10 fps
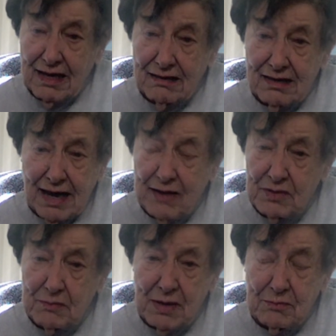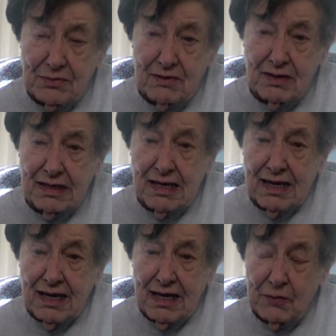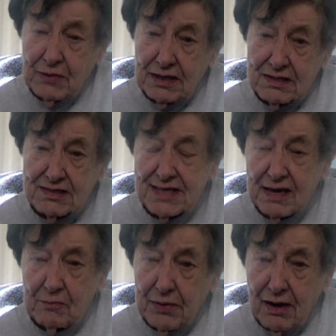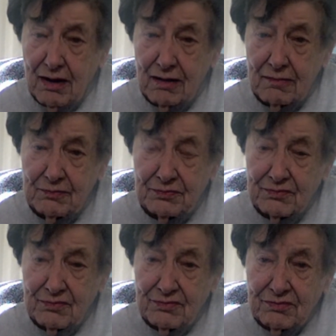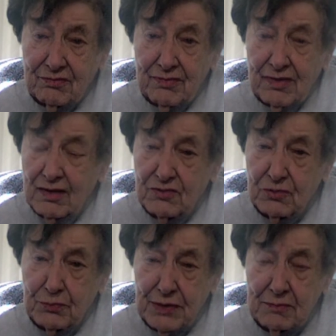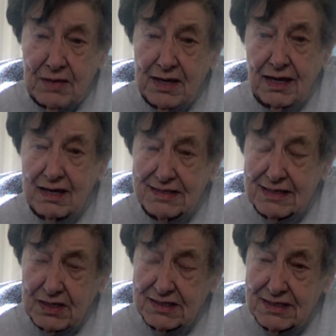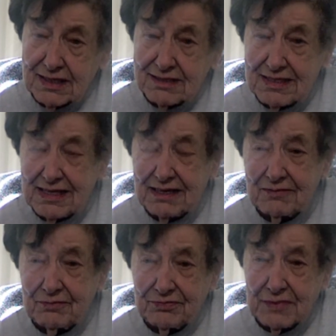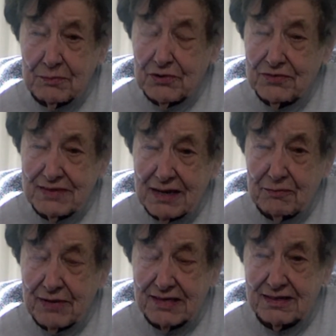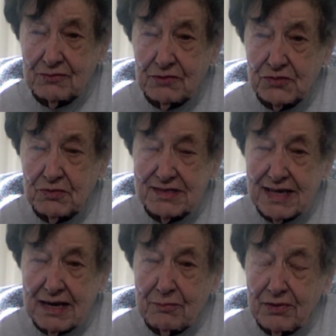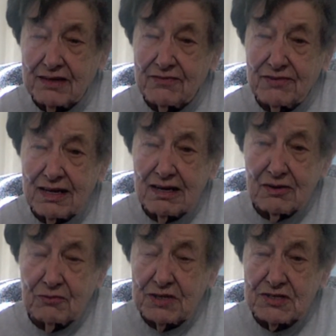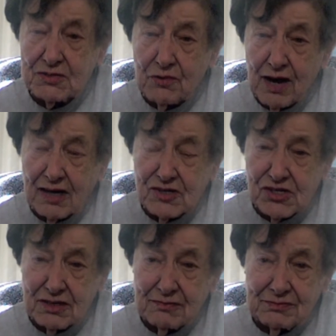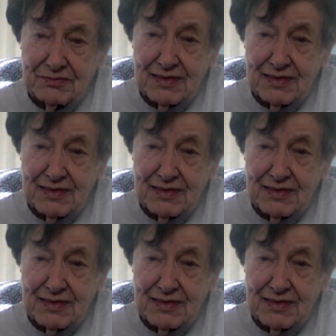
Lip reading: And I remember he went to St. Paul to bring me a Sweet 16 birthday present, which was a Bulova wristwatch